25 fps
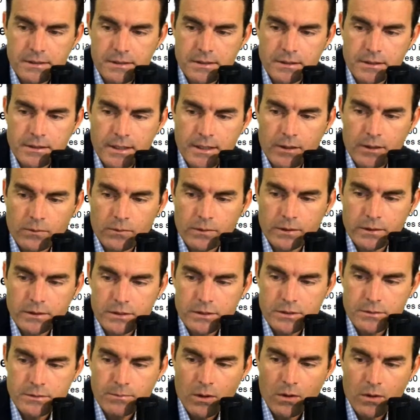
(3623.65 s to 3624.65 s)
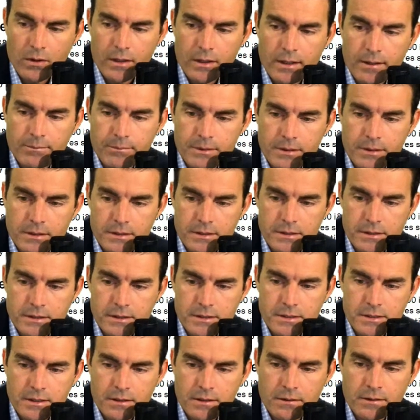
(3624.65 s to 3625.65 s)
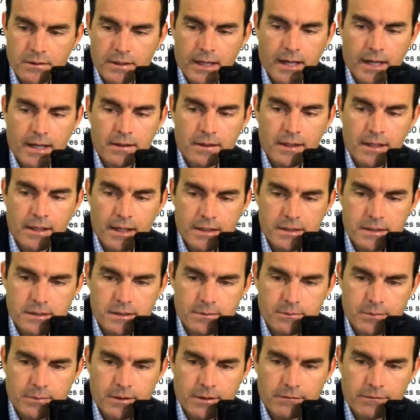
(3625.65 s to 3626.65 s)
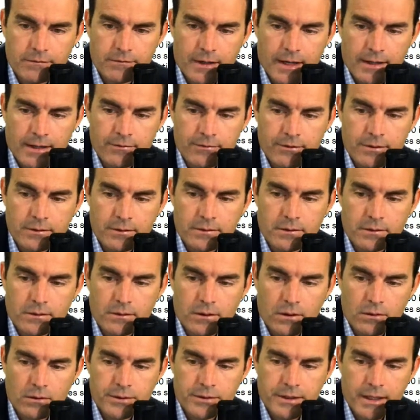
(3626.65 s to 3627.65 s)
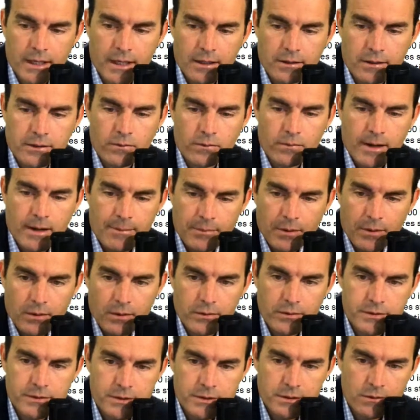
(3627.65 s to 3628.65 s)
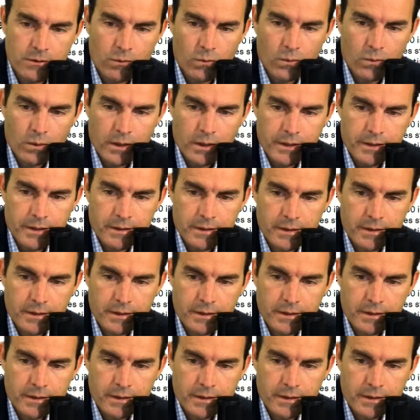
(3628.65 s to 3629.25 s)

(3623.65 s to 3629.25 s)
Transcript: Then you got really small companies, 600, and the S&P 500 all together. You wrap all those into one.